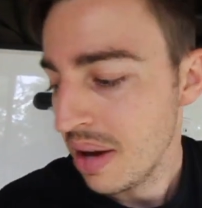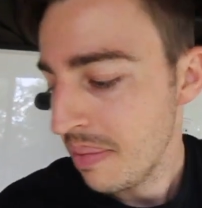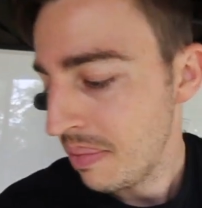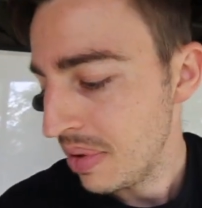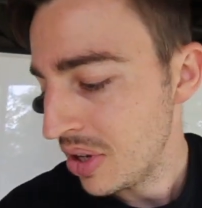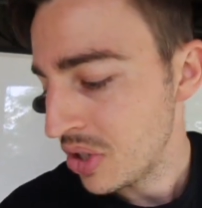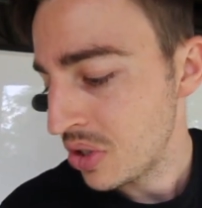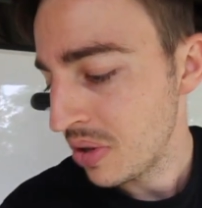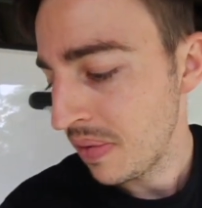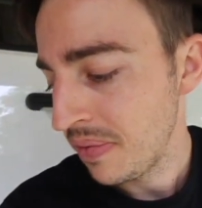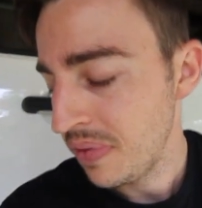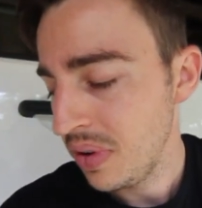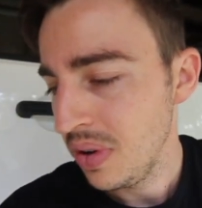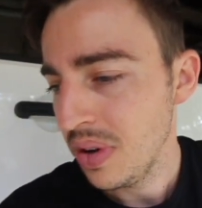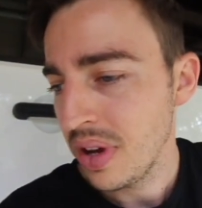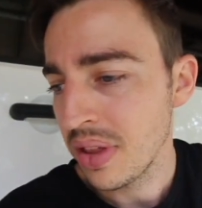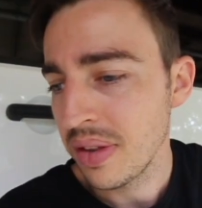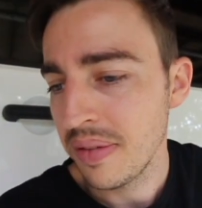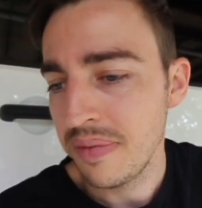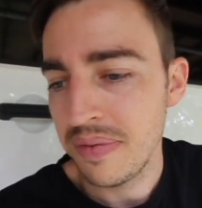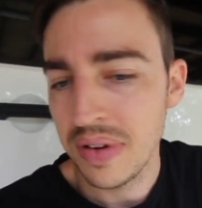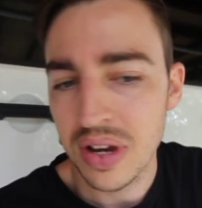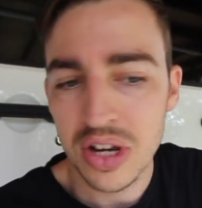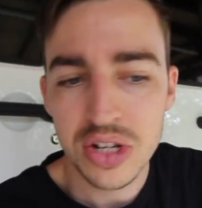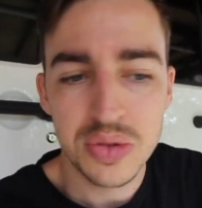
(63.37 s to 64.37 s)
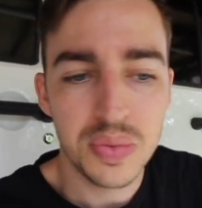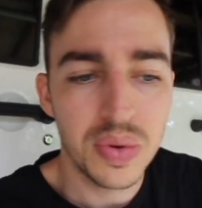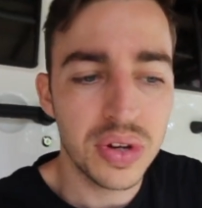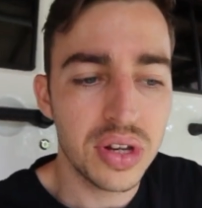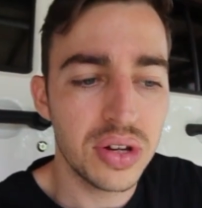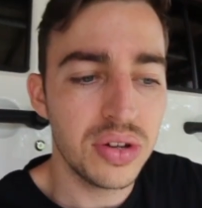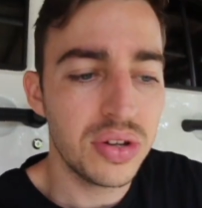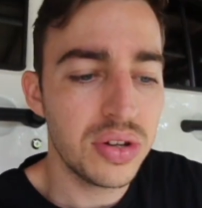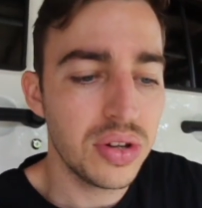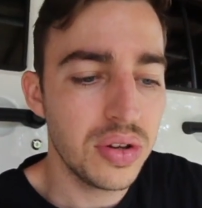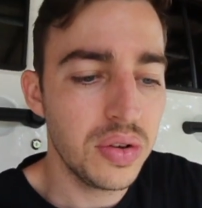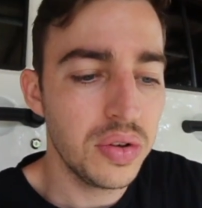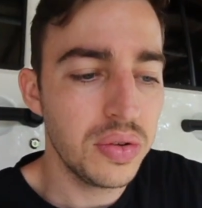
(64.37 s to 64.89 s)
There's a few other things we
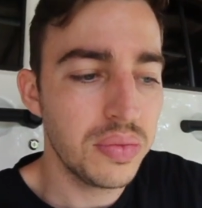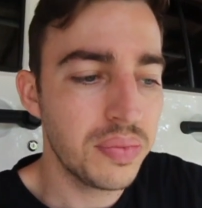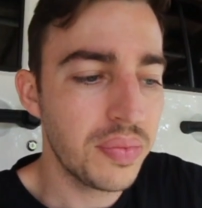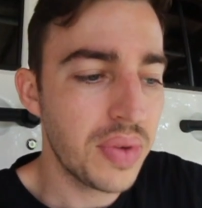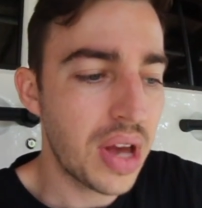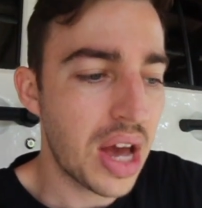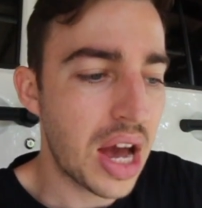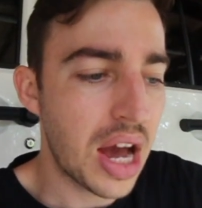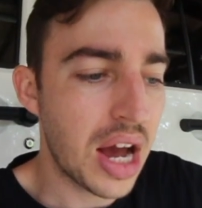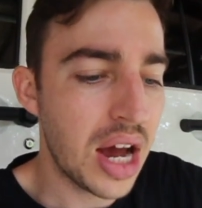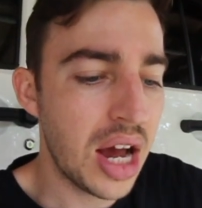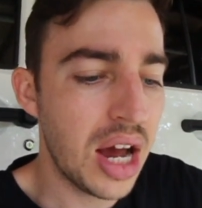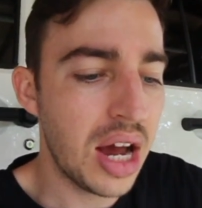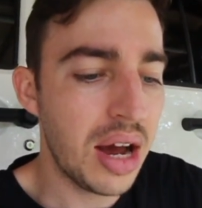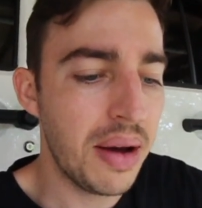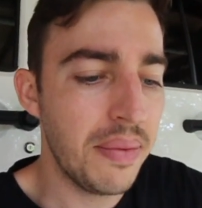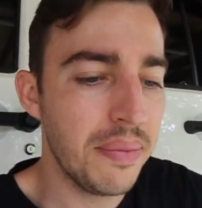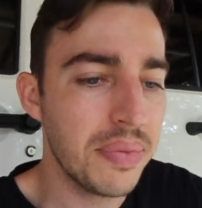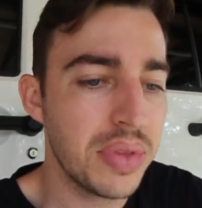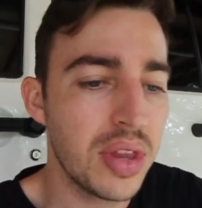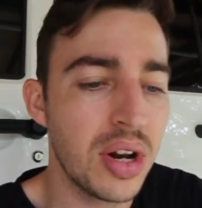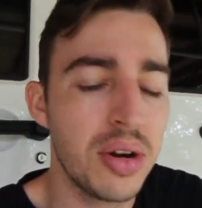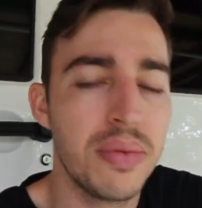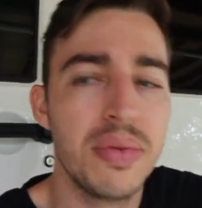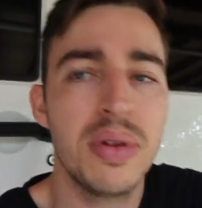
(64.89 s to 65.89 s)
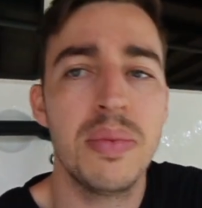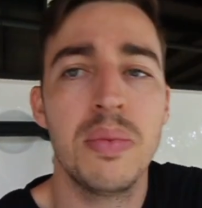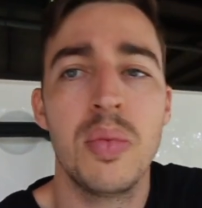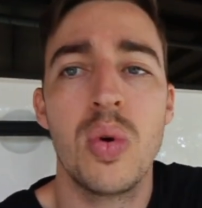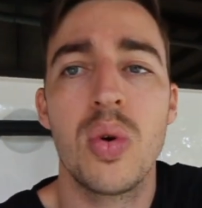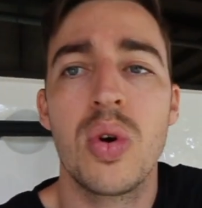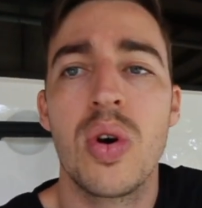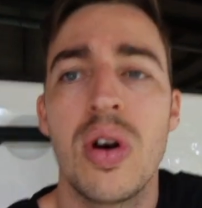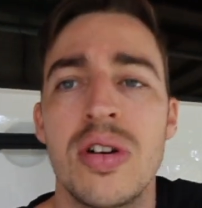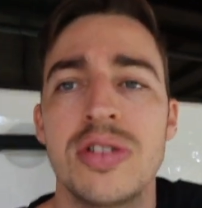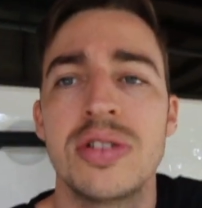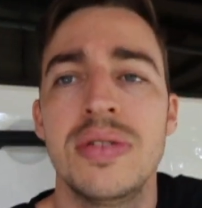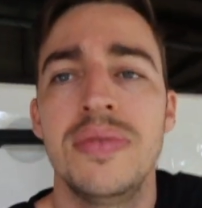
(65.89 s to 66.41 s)
can do a little bit more
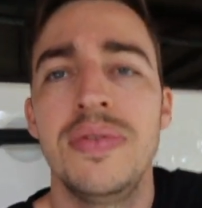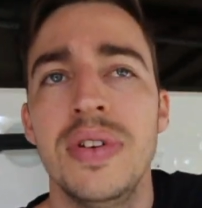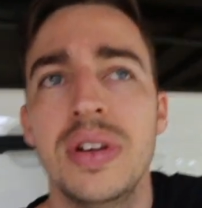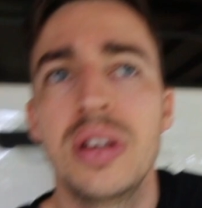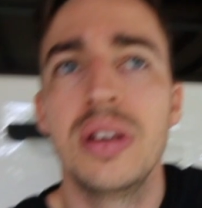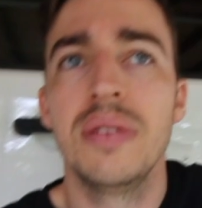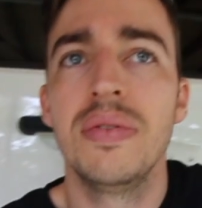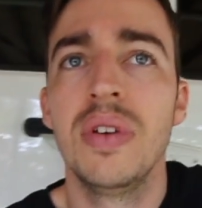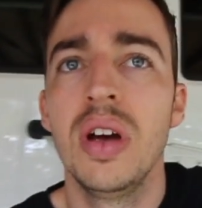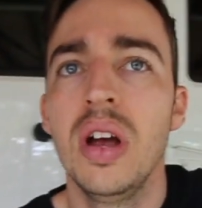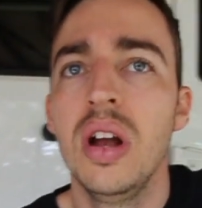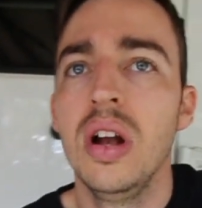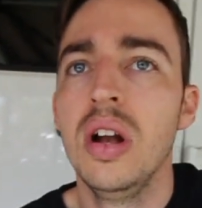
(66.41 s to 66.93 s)
cost effective.